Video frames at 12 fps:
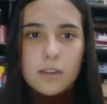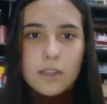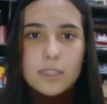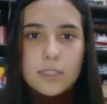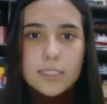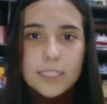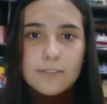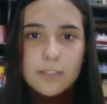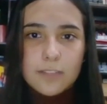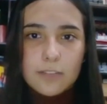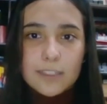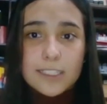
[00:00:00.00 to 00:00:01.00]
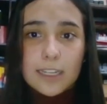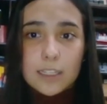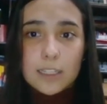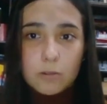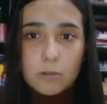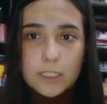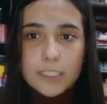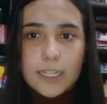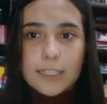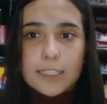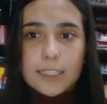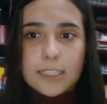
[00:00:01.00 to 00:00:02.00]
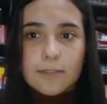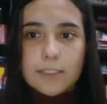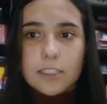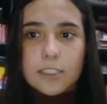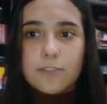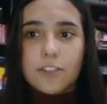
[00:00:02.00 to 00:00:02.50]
Self-love is acknowledge and the acceptance of your